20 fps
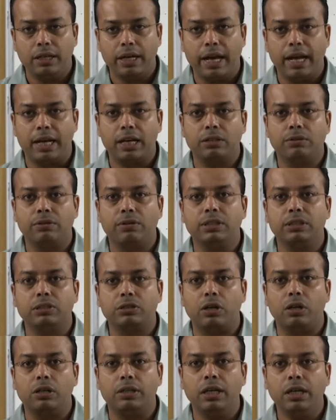another one is
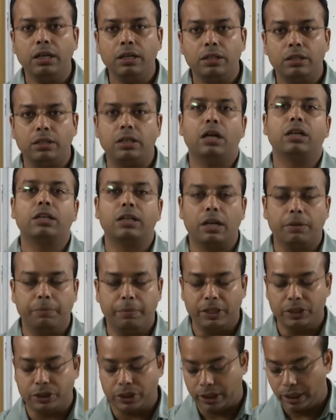called the
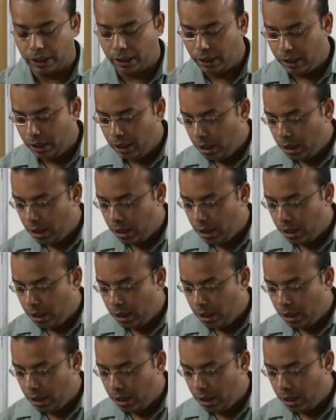non-conventional.